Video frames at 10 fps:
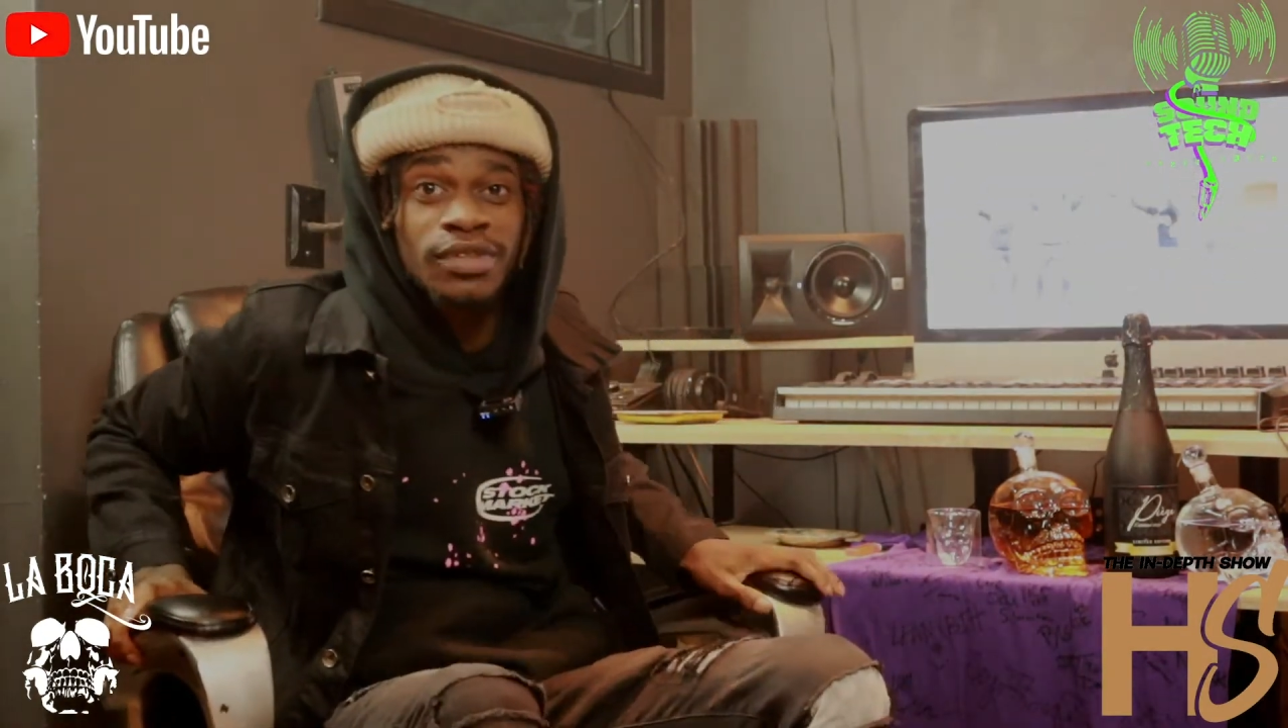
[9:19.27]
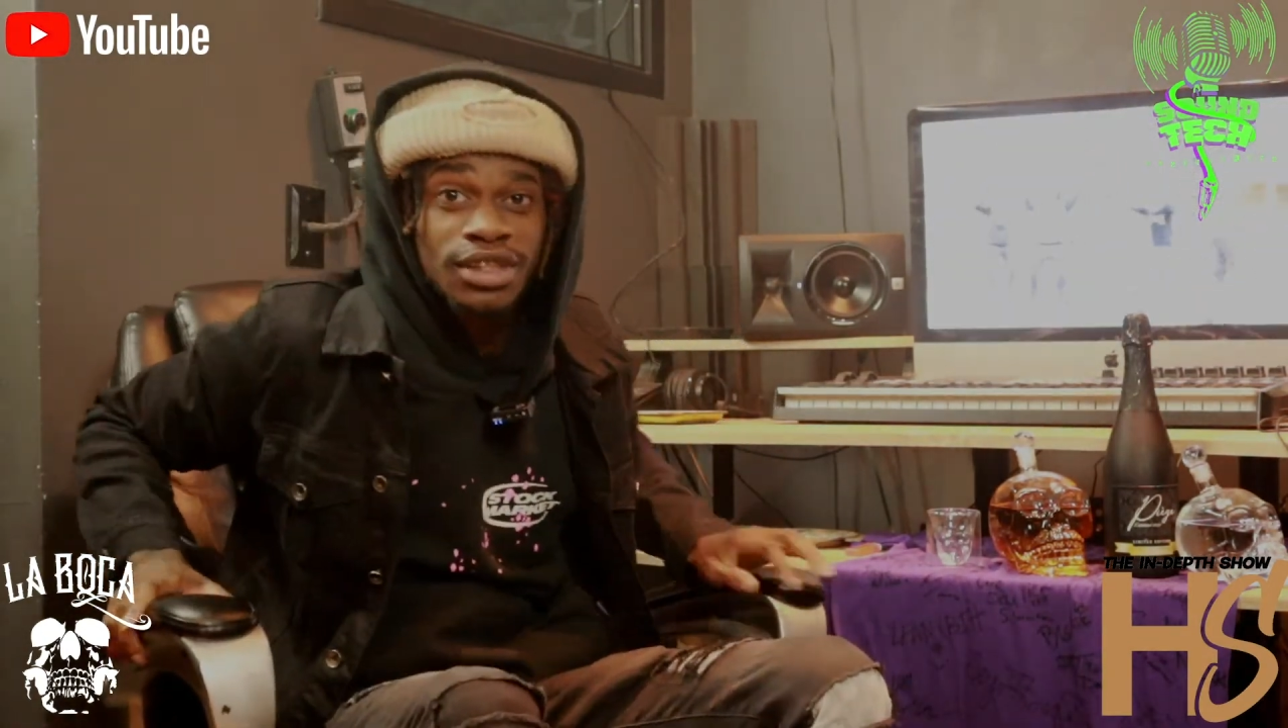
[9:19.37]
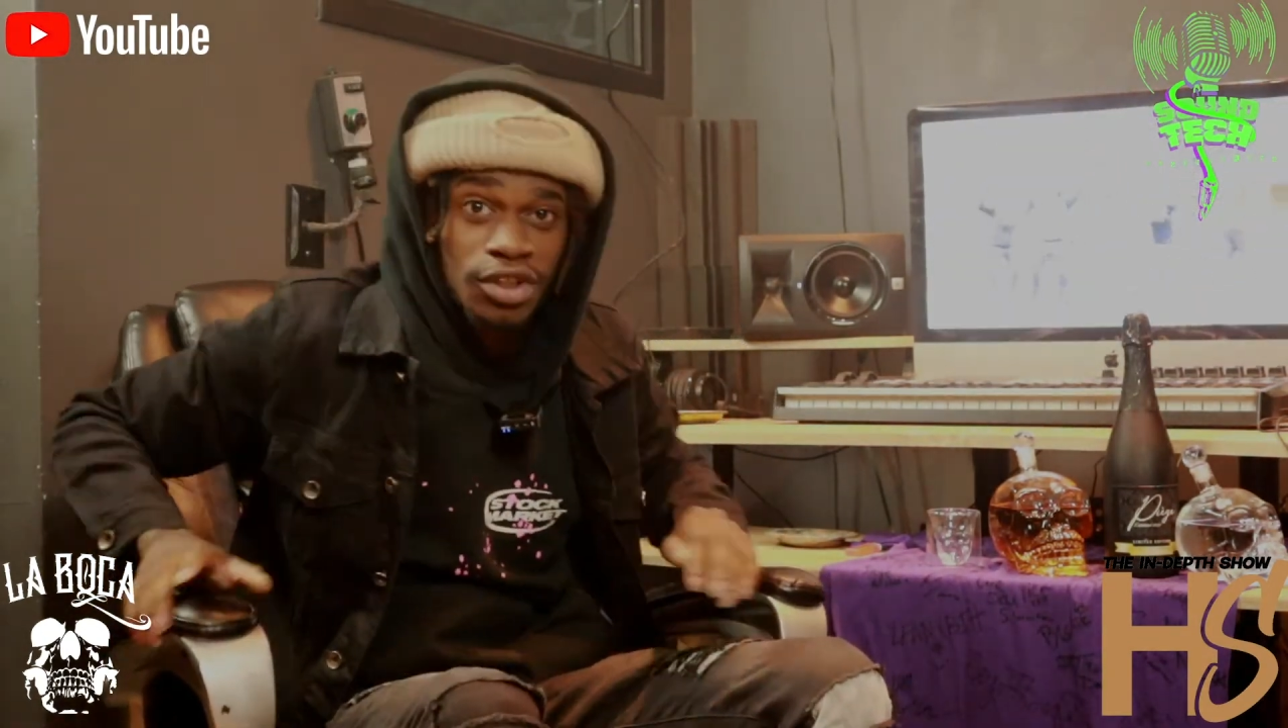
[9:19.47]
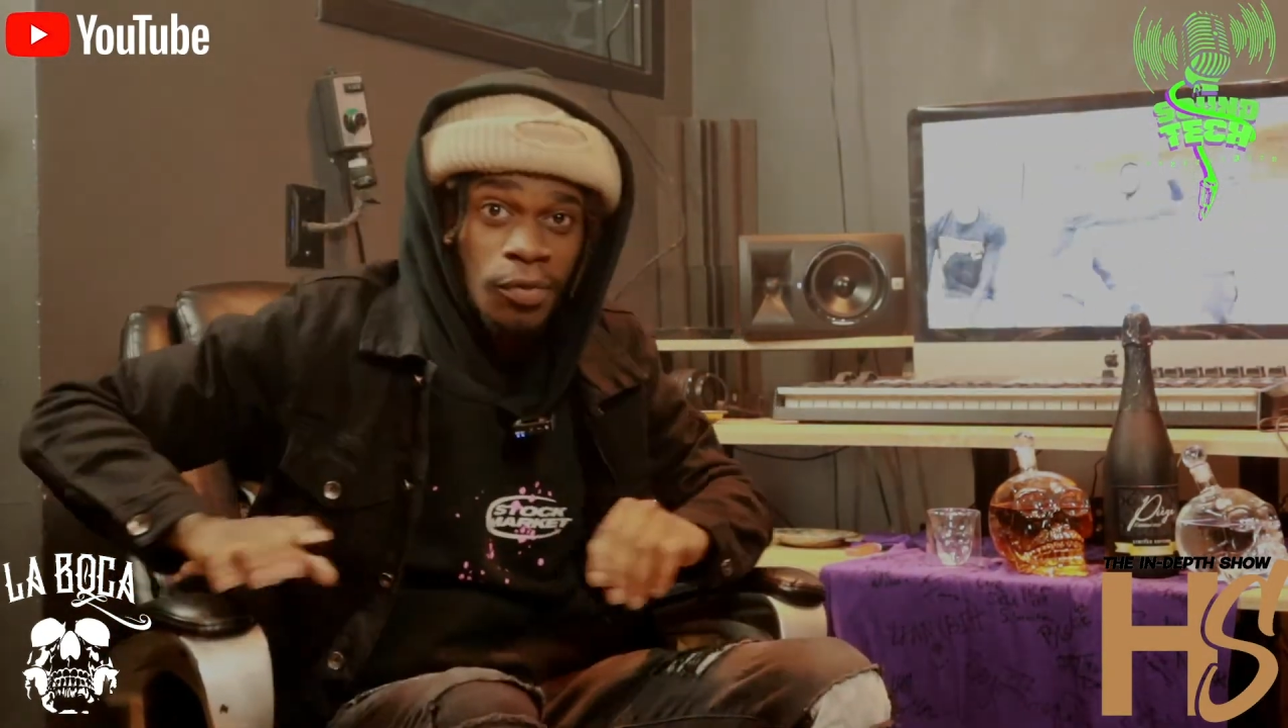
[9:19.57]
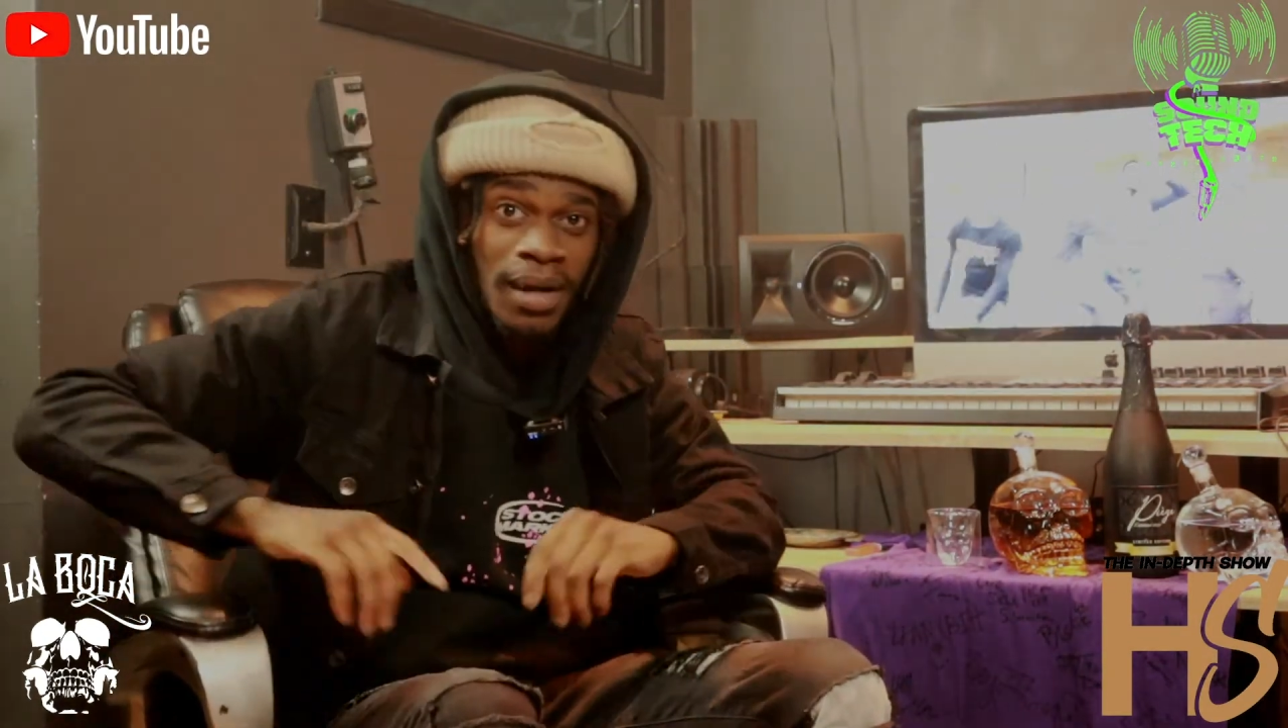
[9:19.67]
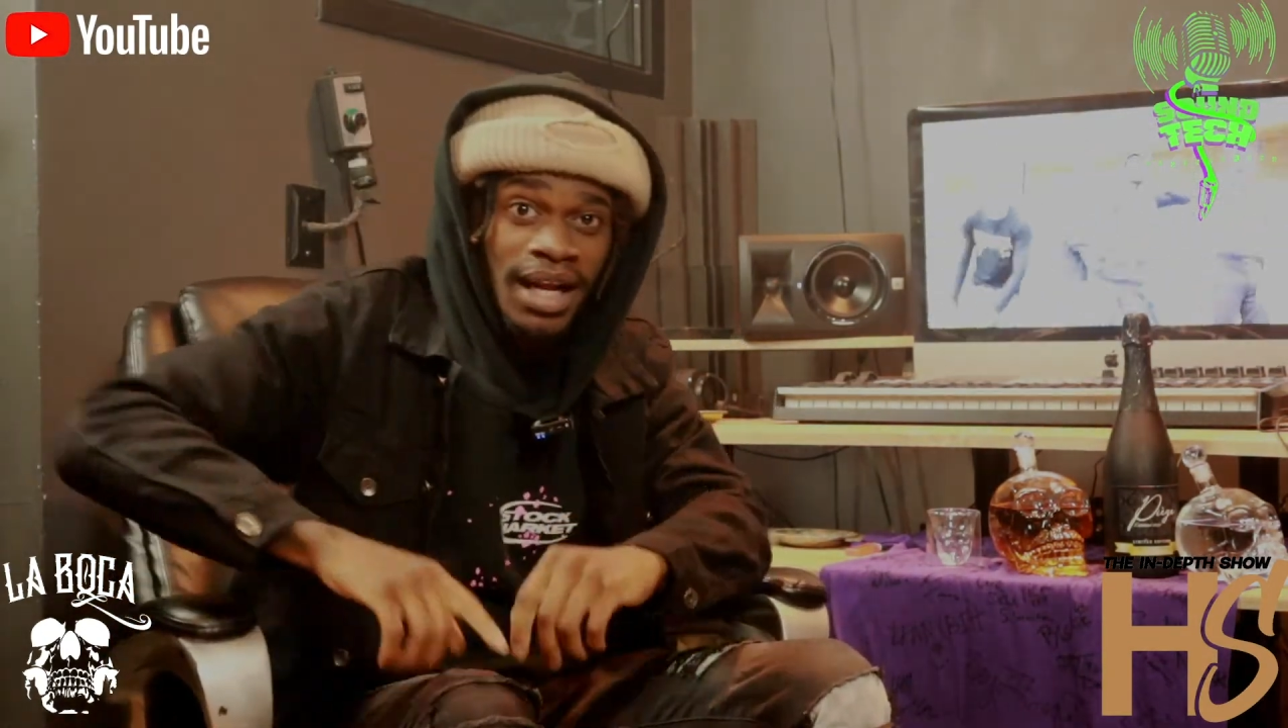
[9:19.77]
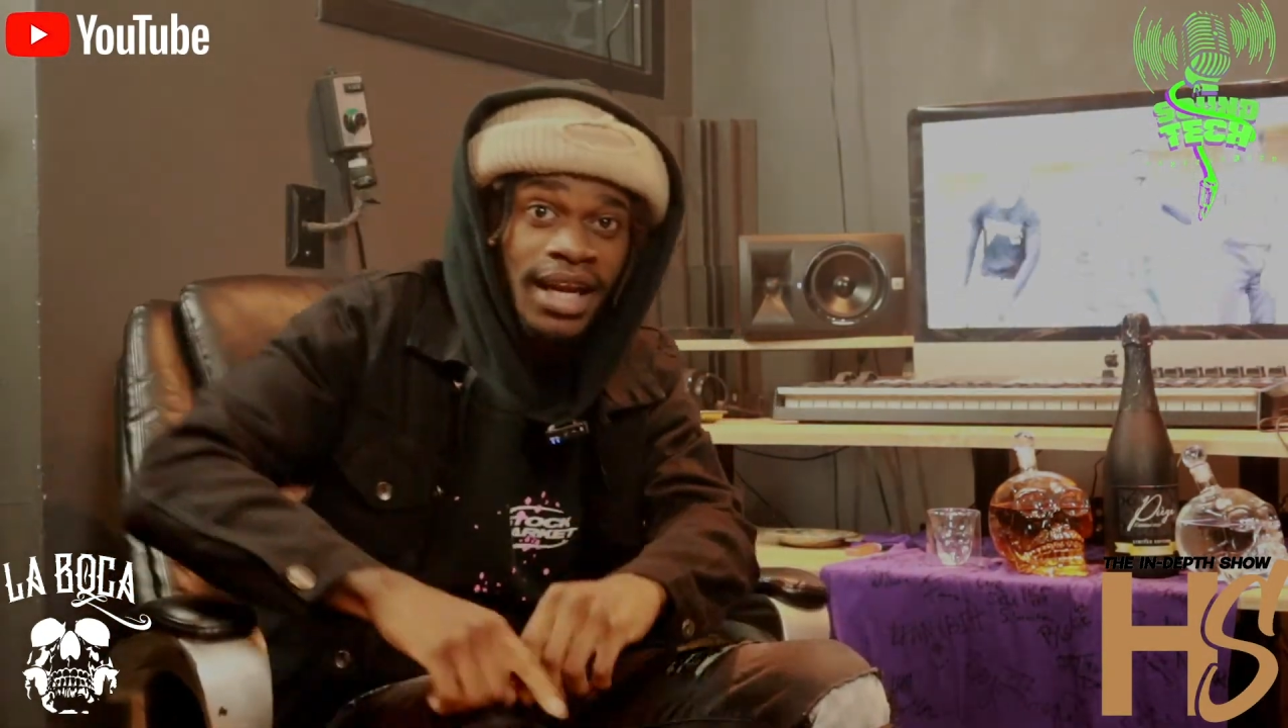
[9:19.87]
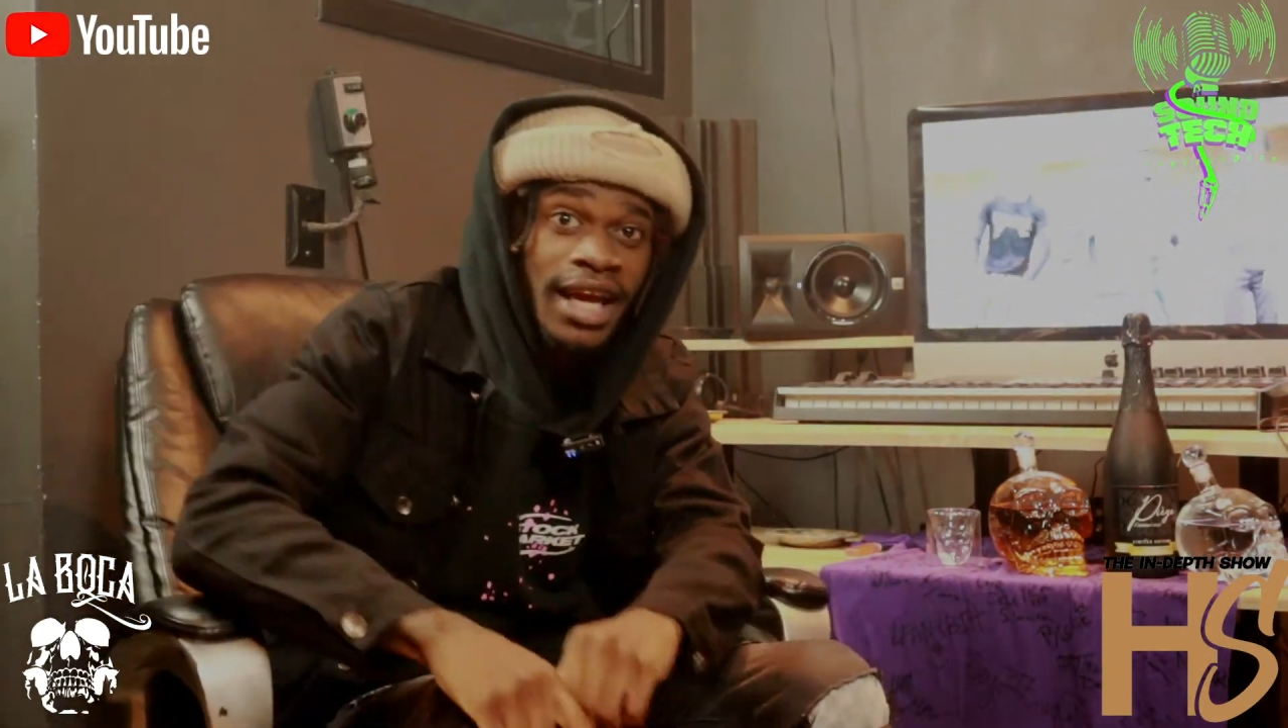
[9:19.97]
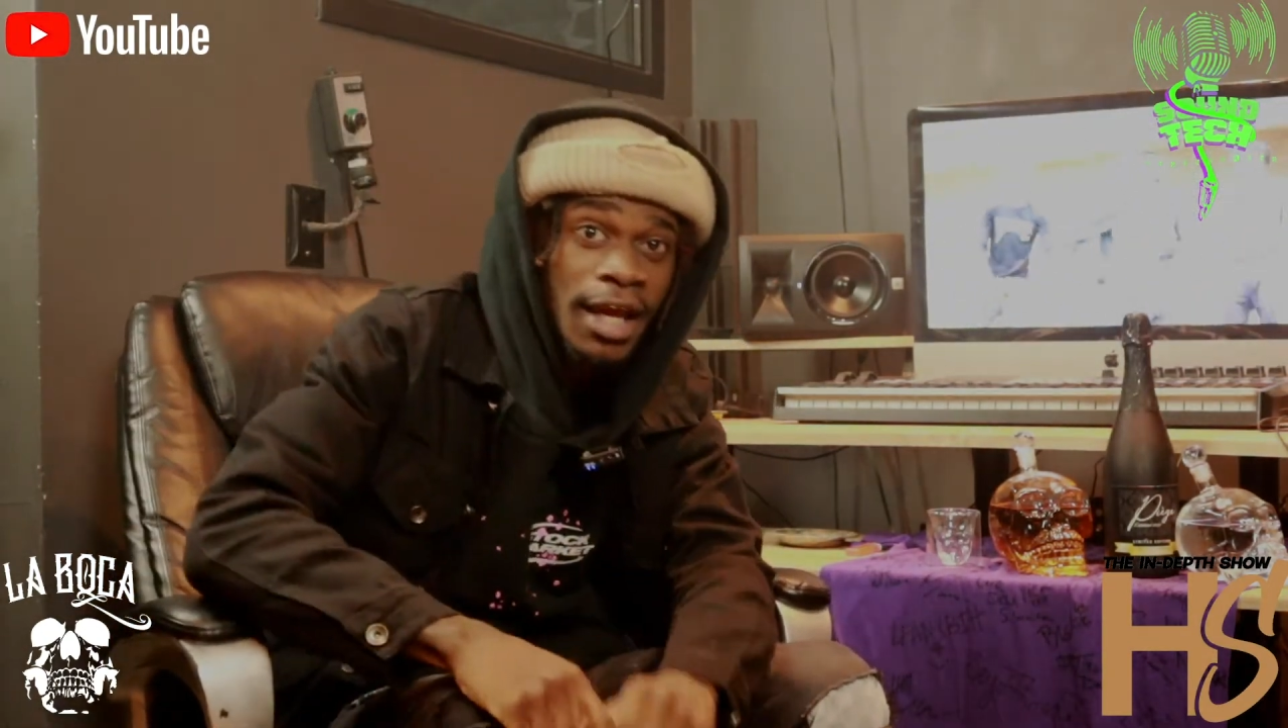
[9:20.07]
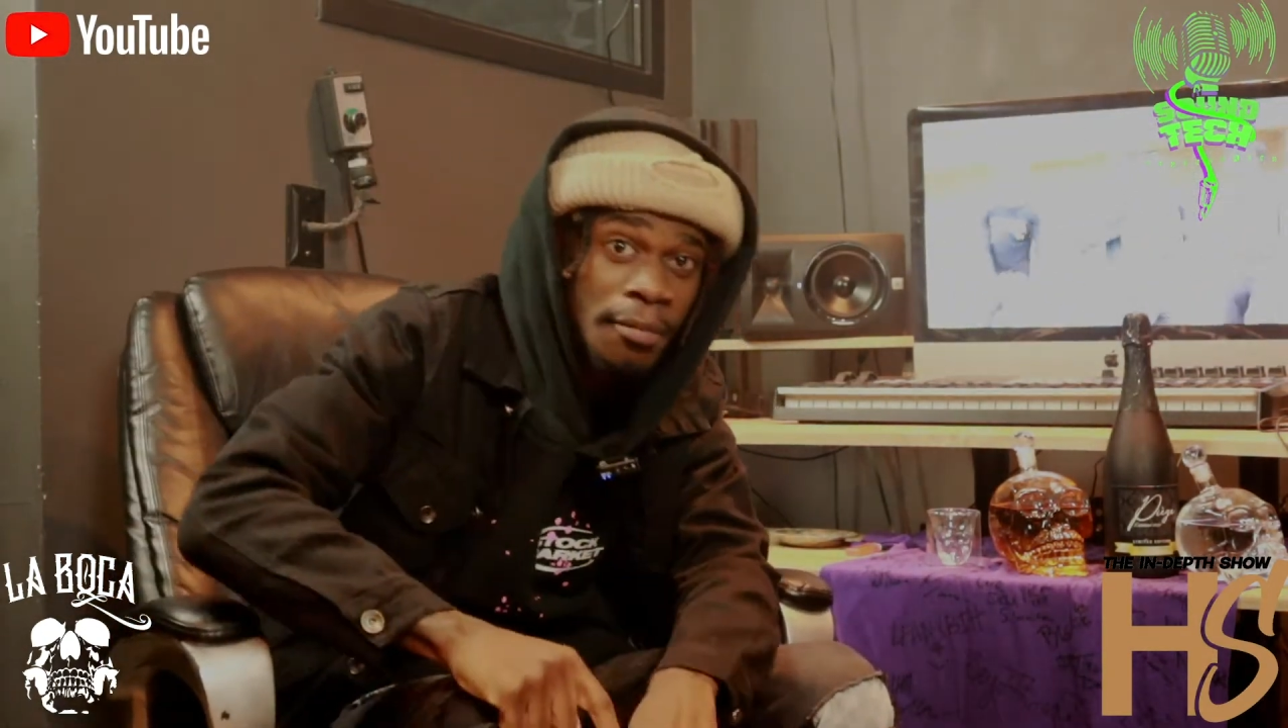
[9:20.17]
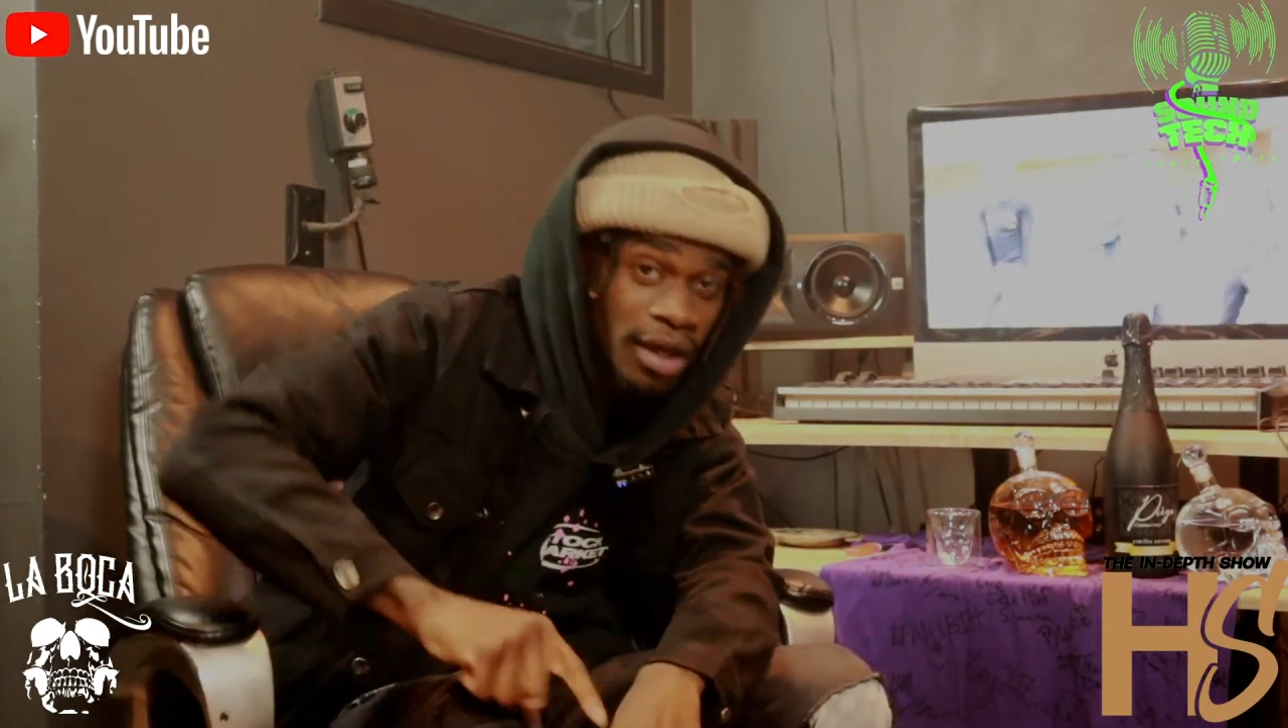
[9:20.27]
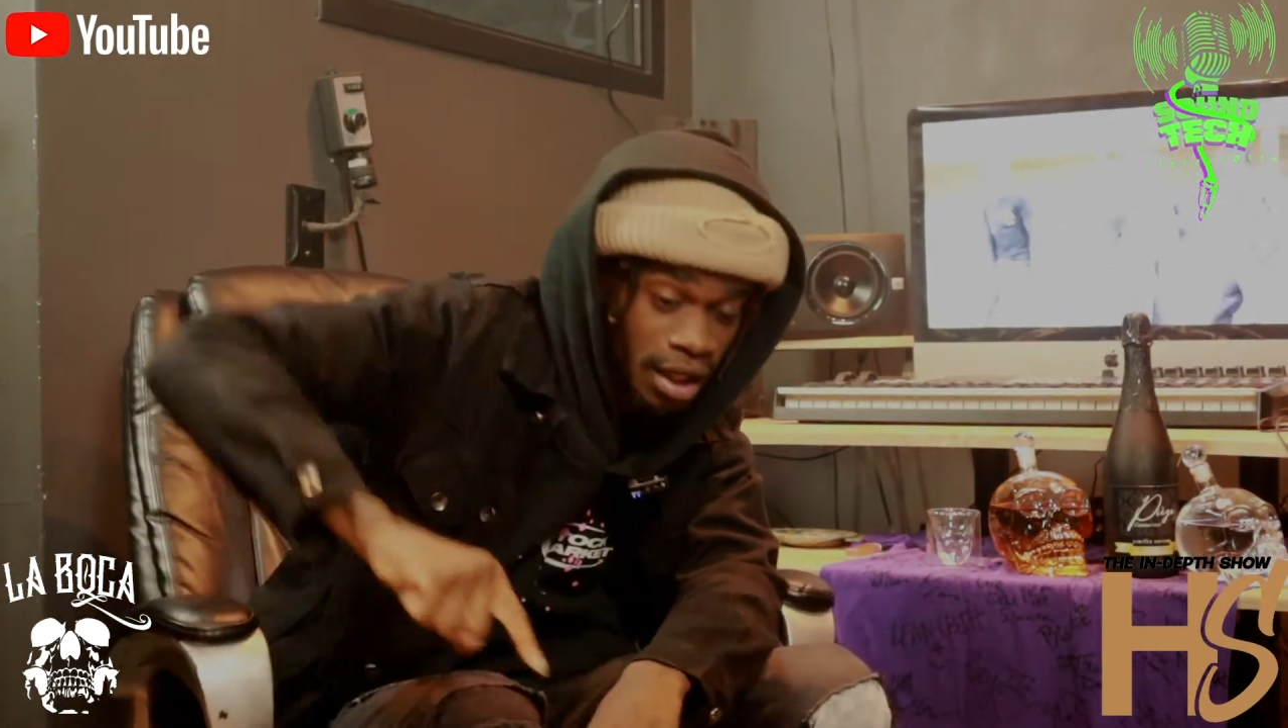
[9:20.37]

Until my name